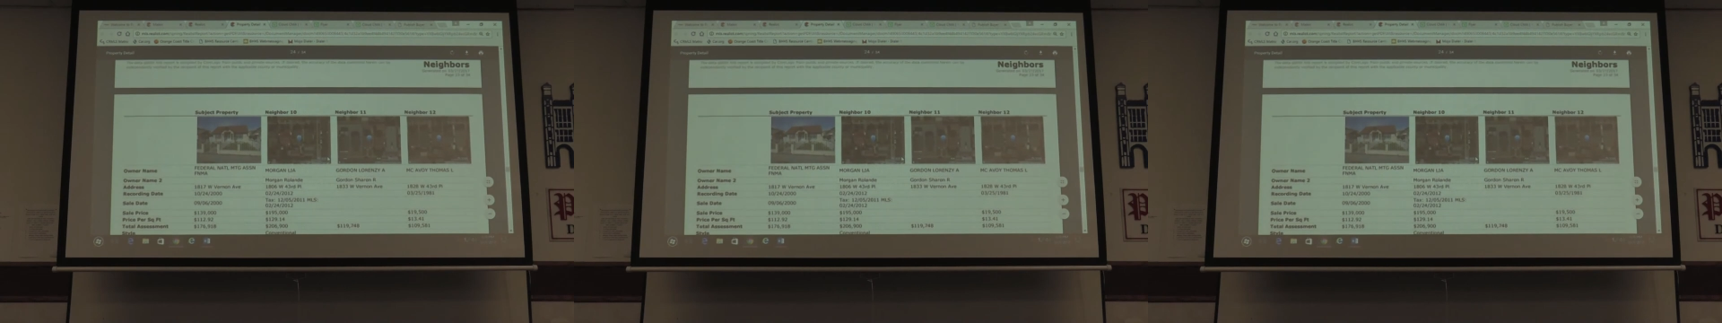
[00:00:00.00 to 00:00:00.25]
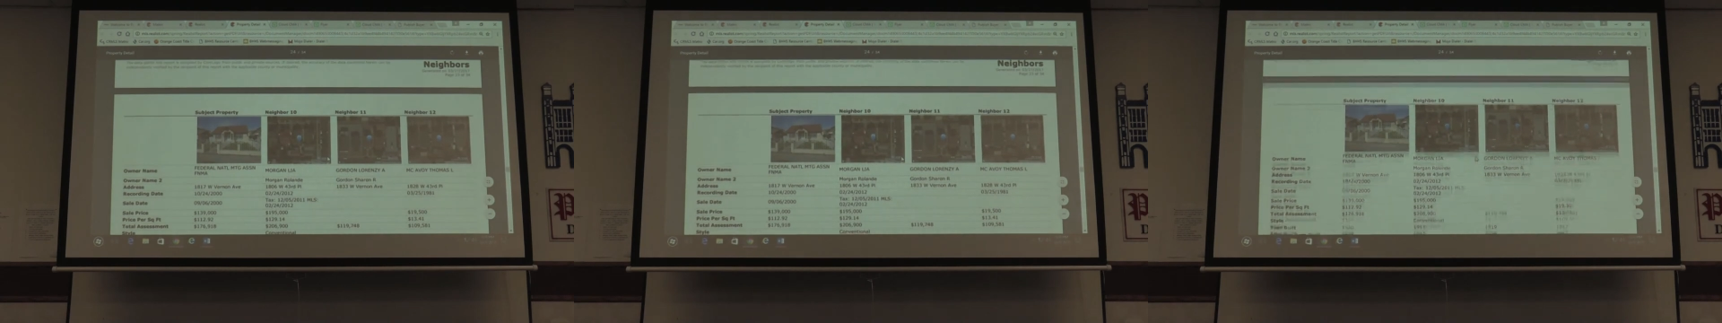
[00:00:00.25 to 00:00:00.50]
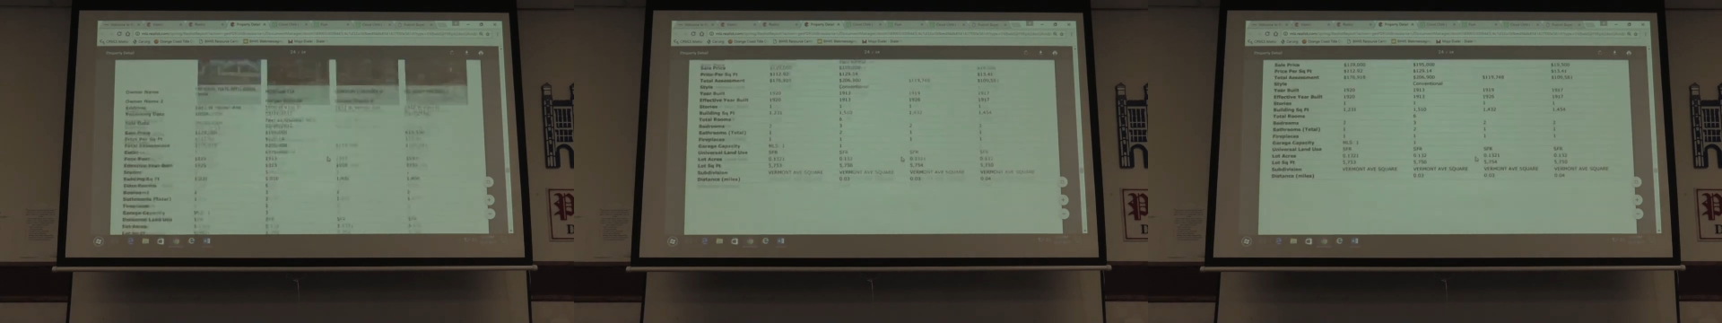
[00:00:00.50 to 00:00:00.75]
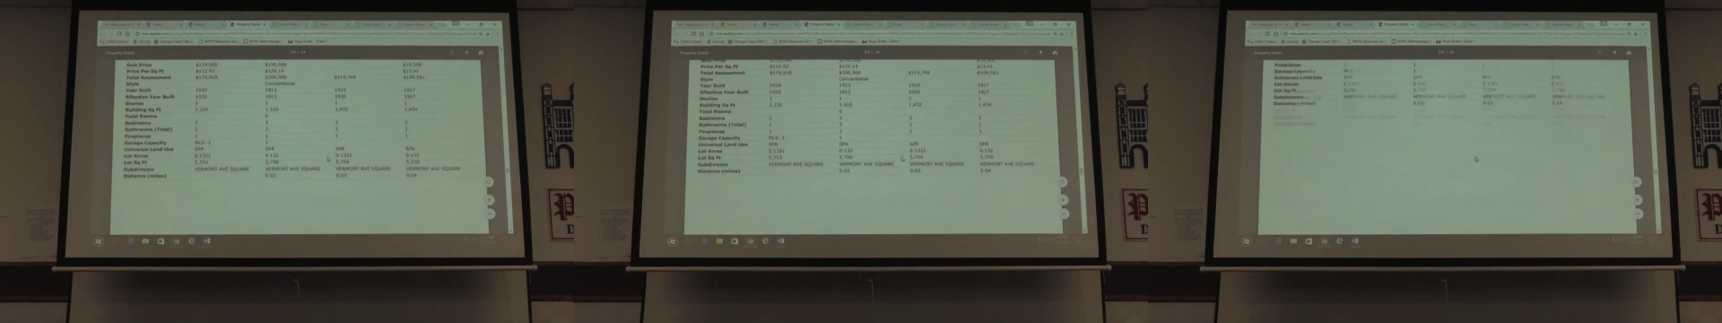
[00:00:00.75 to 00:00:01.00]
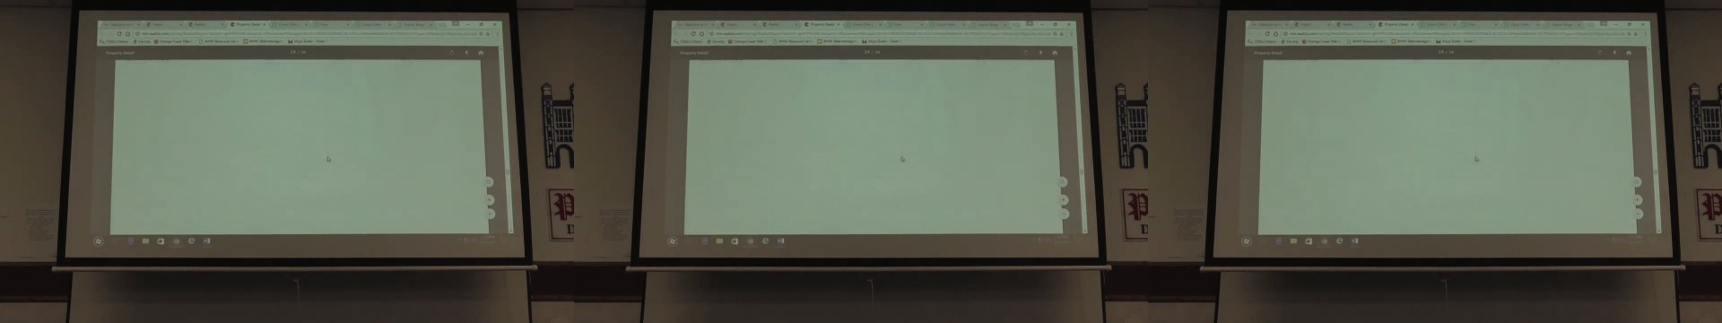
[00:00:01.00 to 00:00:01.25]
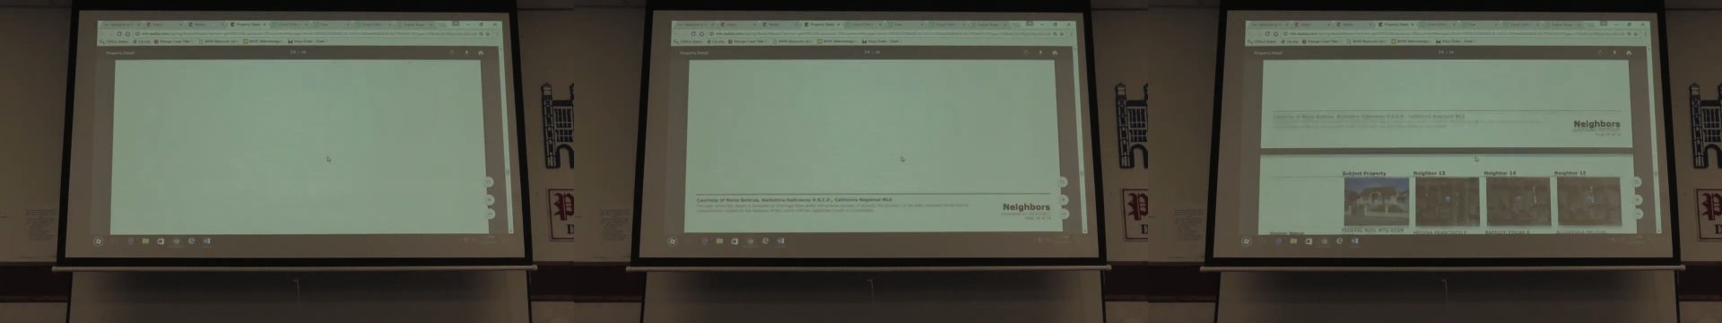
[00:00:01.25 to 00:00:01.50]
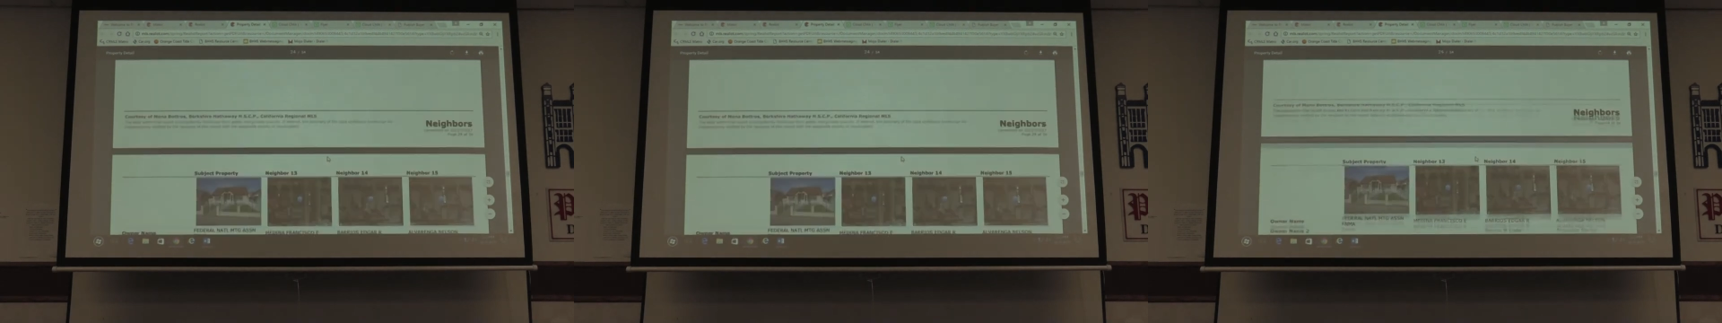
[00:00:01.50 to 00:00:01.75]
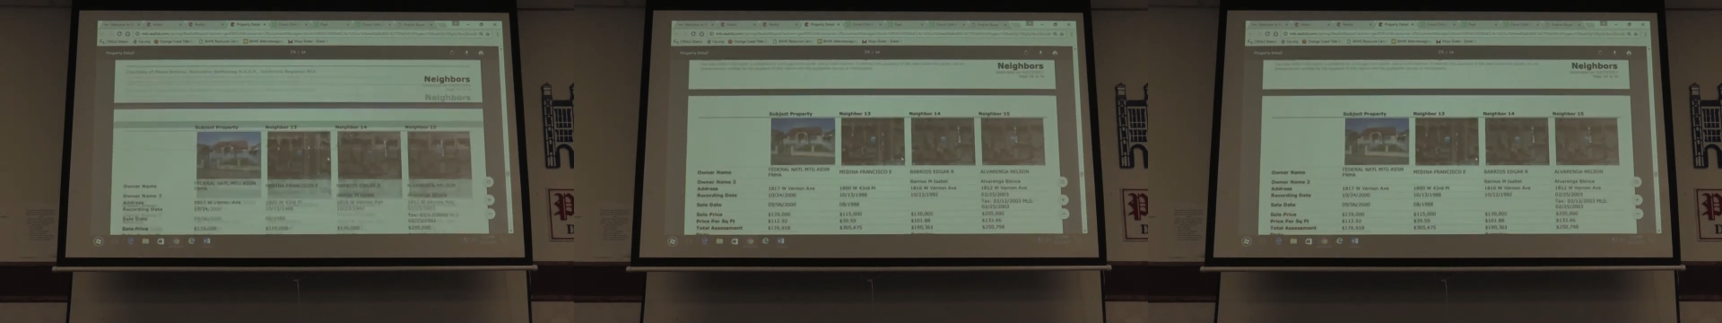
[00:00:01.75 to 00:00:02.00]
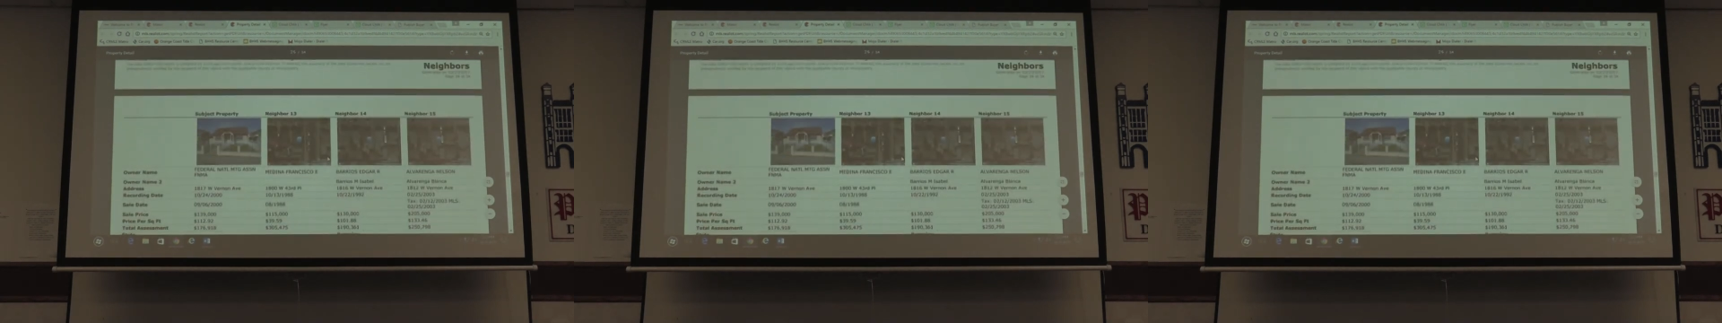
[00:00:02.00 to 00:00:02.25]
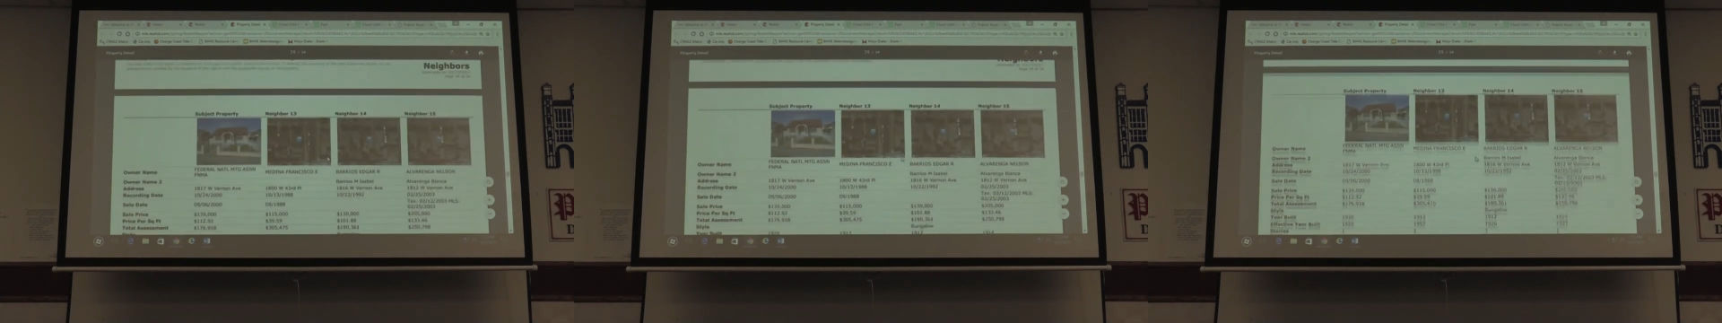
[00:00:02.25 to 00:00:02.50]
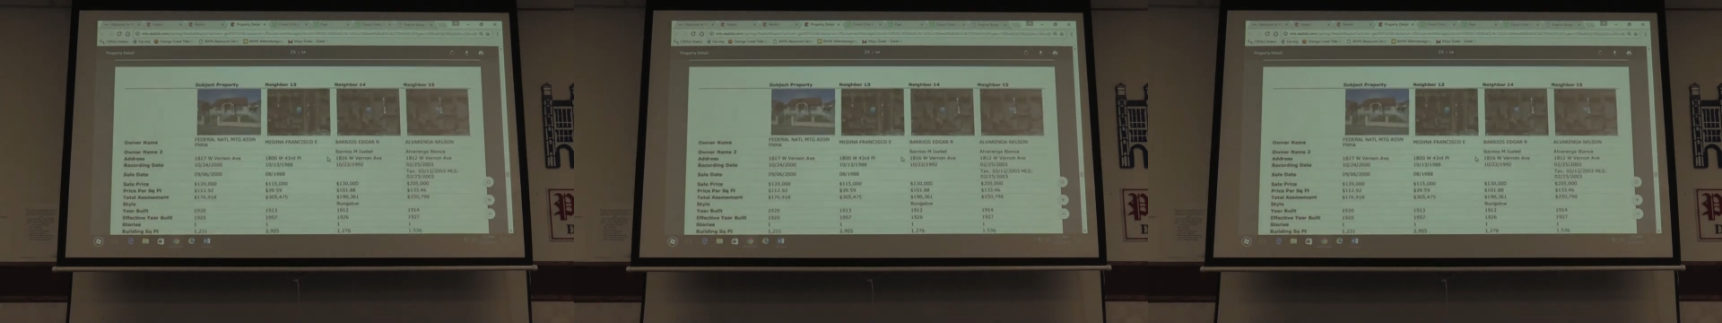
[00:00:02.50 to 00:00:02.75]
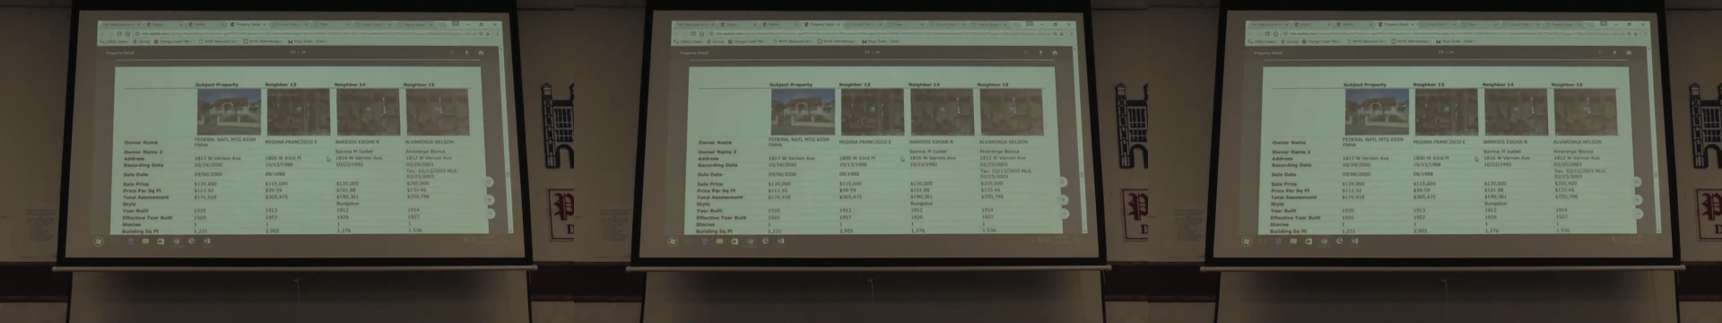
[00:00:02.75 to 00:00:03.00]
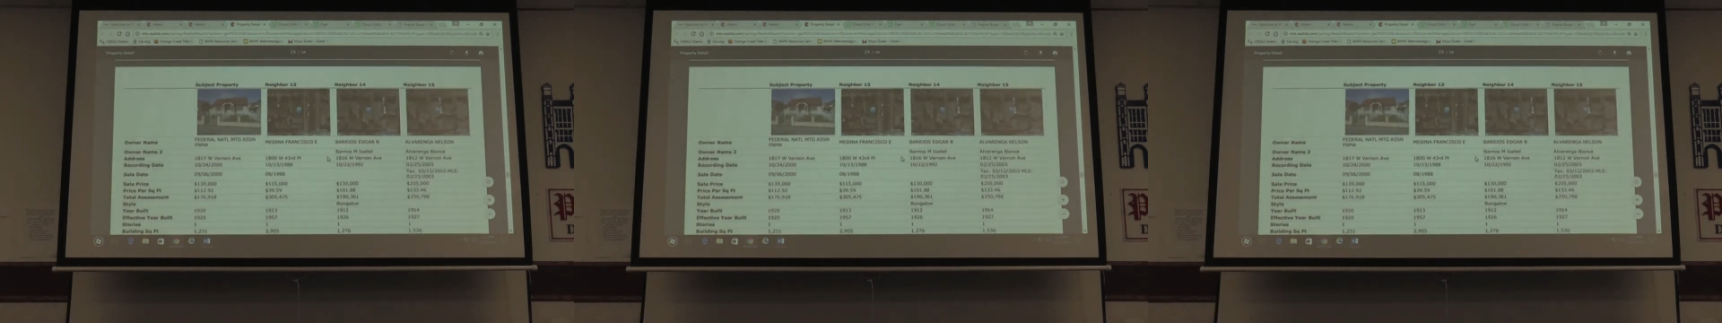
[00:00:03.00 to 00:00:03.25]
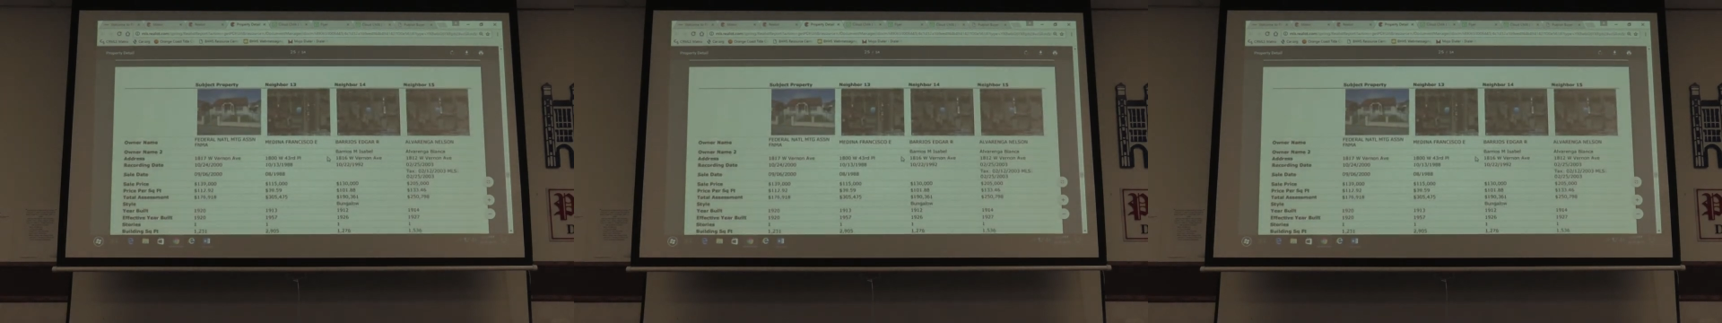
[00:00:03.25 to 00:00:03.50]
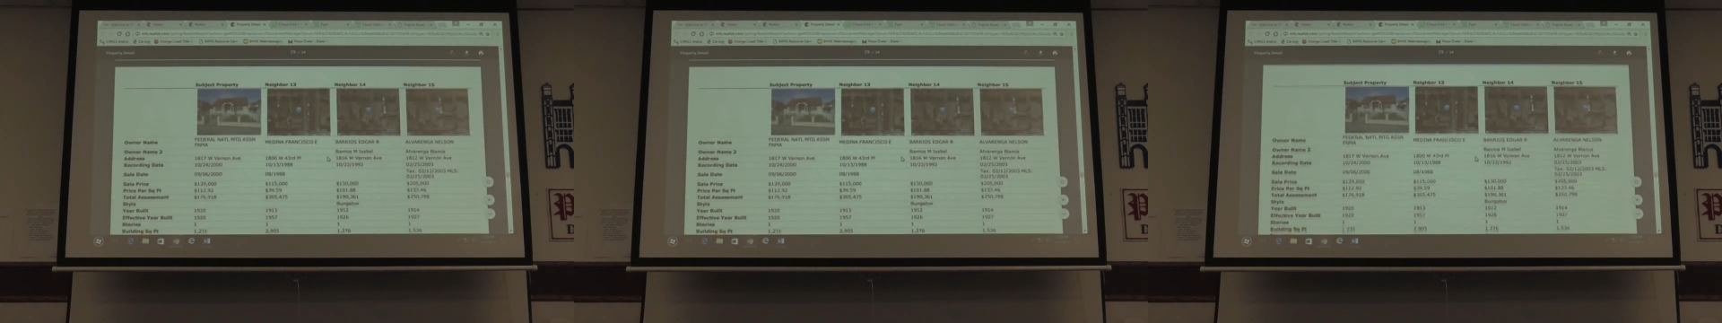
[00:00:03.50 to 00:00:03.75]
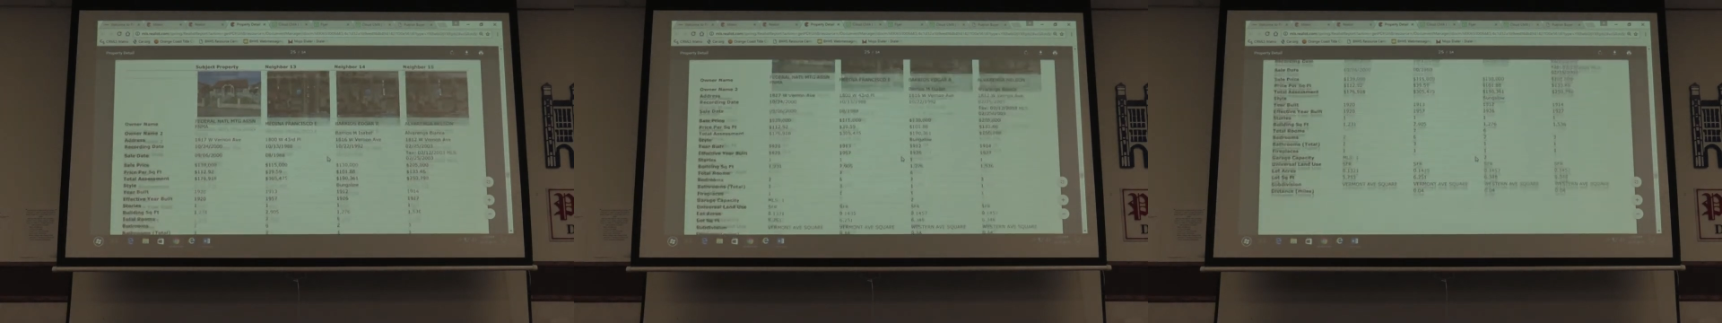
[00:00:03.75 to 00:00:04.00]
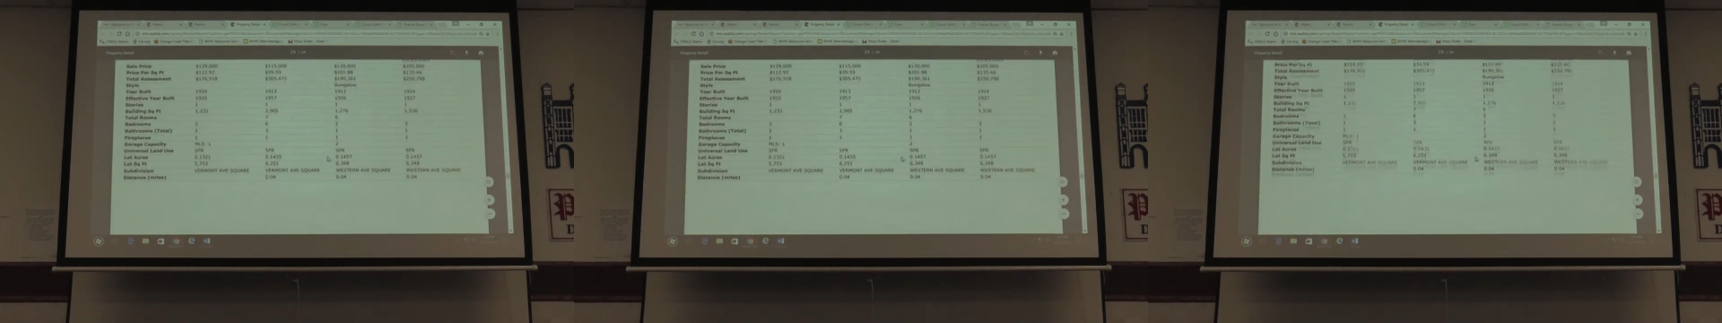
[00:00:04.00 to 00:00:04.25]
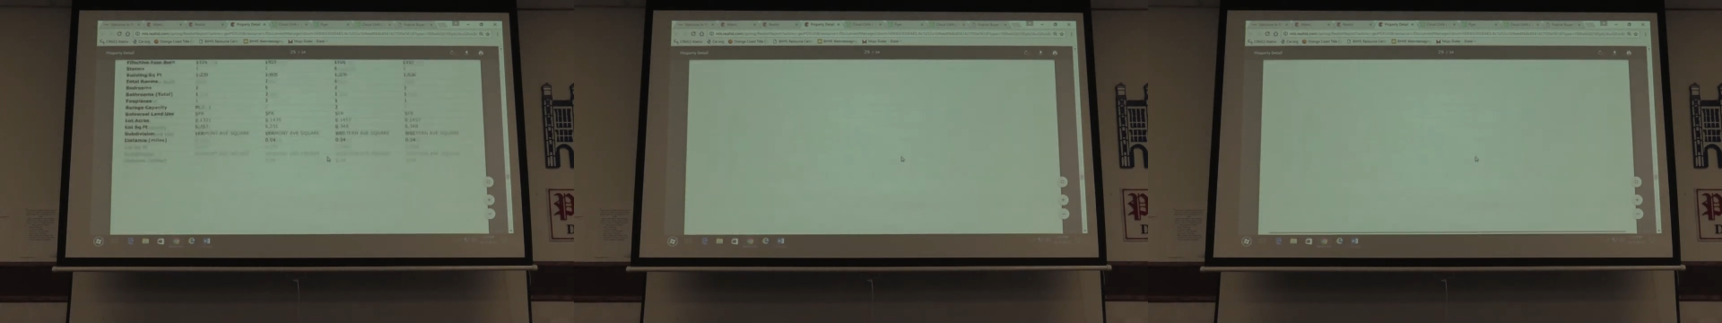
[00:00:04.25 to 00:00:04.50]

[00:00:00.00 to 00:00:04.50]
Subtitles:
Nobody's mouth can be seen.